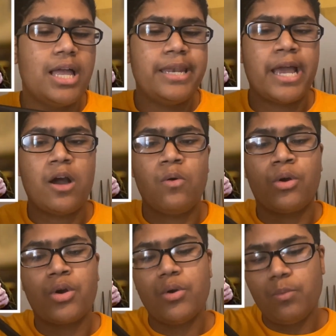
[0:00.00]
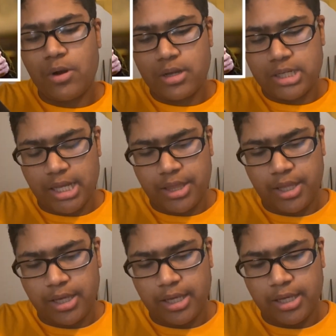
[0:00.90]
Now, her wand, I
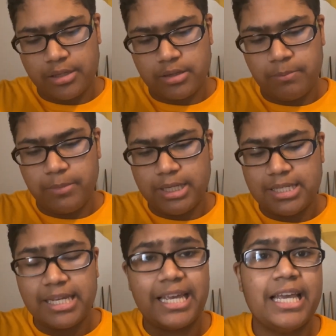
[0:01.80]
think, is amazing.